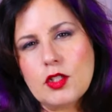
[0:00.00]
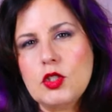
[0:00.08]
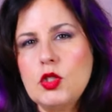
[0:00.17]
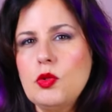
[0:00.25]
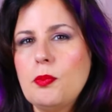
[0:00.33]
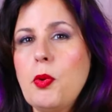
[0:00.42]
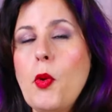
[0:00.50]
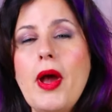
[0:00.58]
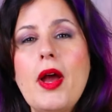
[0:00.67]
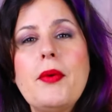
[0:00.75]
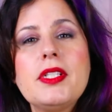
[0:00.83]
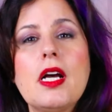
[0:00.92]
To a
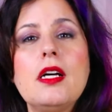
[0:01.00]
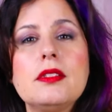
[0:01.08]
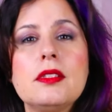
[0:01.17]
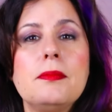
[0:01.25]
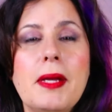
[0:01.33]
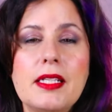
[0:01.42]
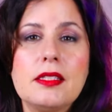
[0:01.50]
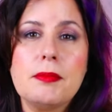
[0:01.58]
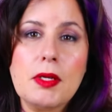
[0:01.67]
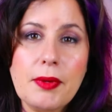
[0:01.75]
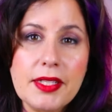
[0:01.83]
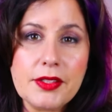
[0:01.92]
point, which also makes
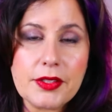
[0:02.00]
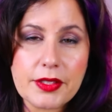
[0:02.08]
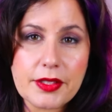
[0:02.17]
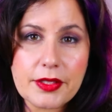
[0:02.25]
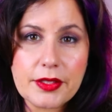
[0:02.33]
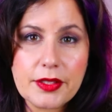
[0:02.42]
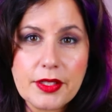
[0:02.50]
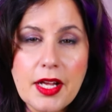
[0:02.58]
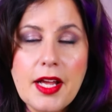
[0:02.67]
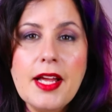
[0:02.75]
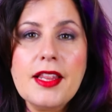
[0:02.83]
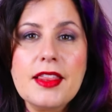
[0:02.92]
me wonder.
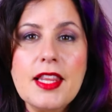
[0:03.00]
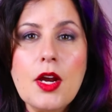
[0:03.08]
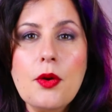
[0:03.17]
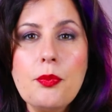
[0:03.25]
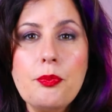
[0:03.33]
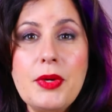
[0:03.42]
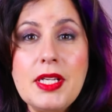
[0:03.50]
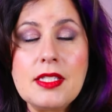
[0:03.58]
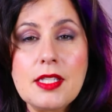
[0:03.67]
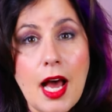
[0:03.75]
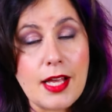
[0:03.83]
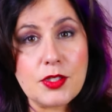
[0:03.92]
There, we
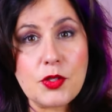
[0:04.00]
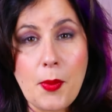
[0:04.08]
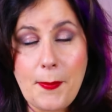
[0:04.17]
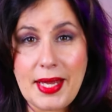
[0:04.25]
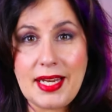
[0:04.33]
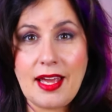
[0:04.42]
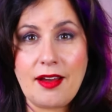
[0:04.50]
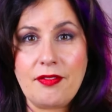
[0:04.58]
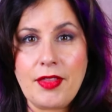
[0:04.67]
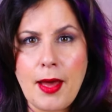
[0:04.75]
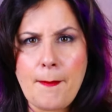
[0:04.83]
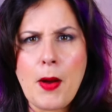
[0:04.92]
saw so many of
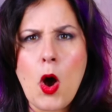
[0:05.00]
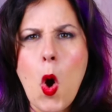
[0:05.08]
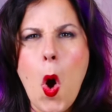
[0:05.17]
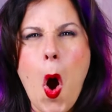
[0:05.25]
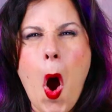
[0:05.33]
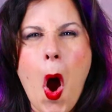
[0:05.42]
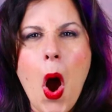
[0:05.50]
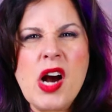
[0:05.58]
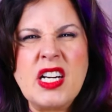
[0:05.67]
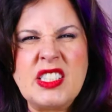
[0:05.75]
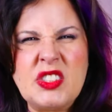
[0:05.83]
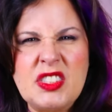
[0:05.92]
them.
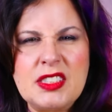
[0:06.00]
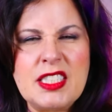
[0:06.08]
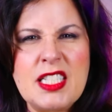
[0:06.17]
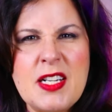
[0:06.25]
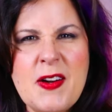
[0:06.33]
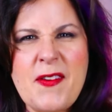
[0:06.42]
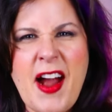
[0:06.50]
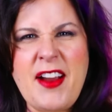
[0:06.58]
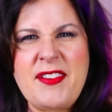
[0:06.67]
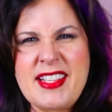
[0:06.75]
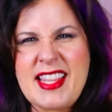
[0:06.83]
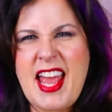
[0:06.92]
Why
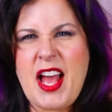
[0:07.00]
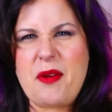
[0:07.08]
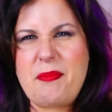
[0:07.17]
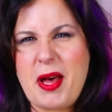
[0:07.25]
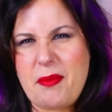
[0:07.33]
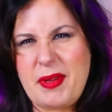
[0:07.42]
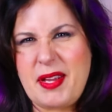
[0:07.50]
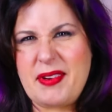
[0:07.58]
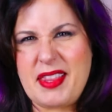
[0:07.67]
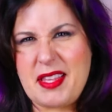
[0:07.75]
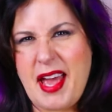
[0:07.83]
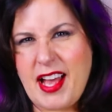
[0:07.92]
aren't they up helping
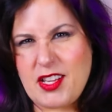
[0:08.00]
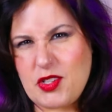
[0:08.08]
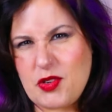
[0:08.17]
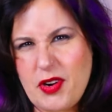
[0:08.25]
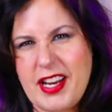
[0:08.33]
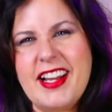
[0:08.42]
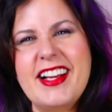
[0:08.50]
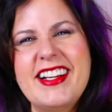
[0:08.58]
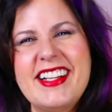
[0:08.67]
with the asteroid?